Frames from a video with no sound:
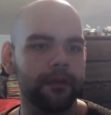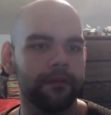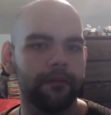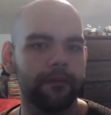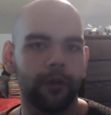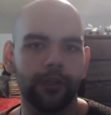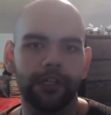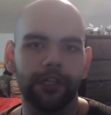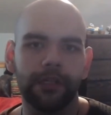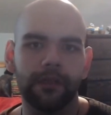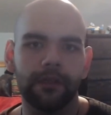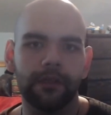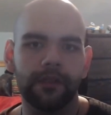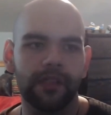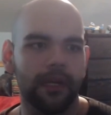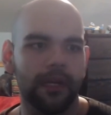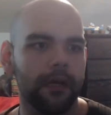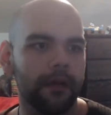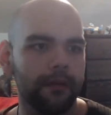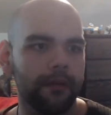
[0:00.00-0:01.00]
versions
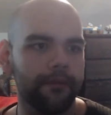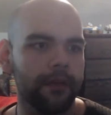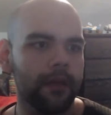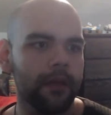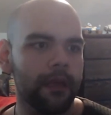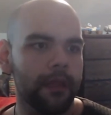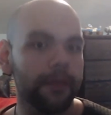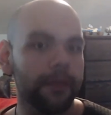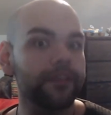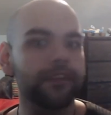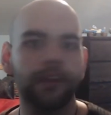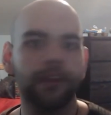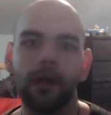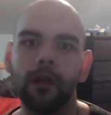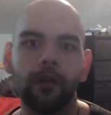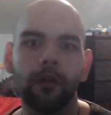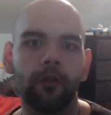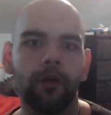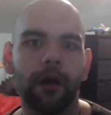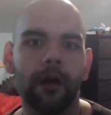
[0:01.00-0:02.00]
of the
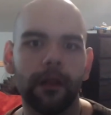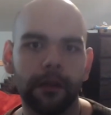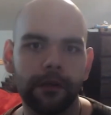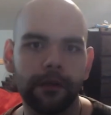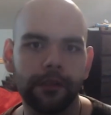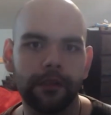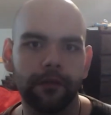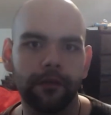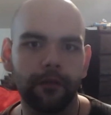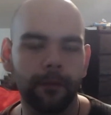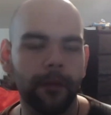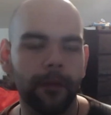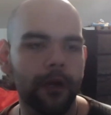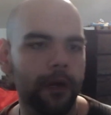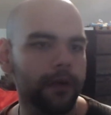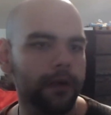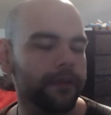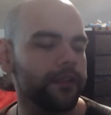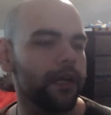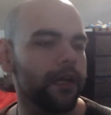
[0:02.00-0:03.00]
skull crawlers from
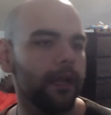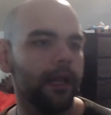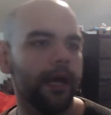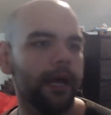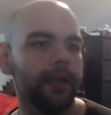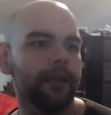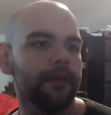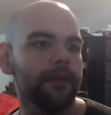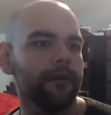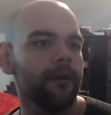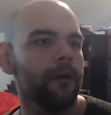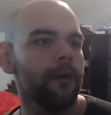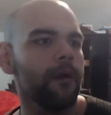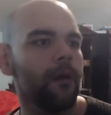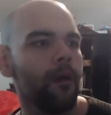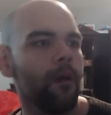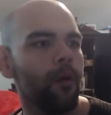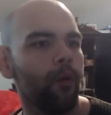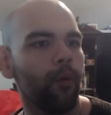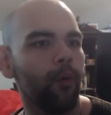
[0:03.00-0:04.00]
Kong Skull Island,
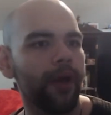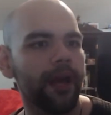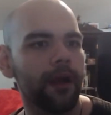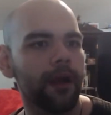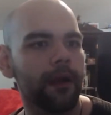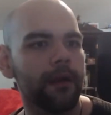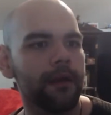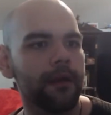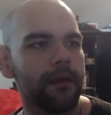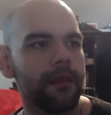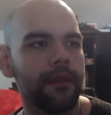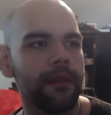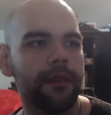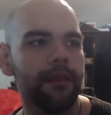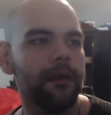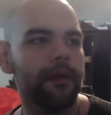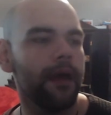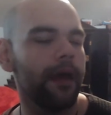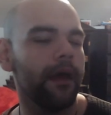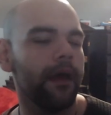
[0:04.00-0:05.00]
where
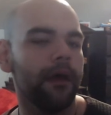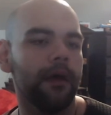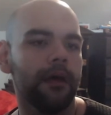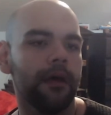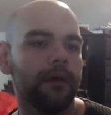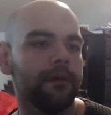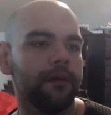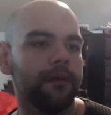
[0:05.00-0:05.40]
uh,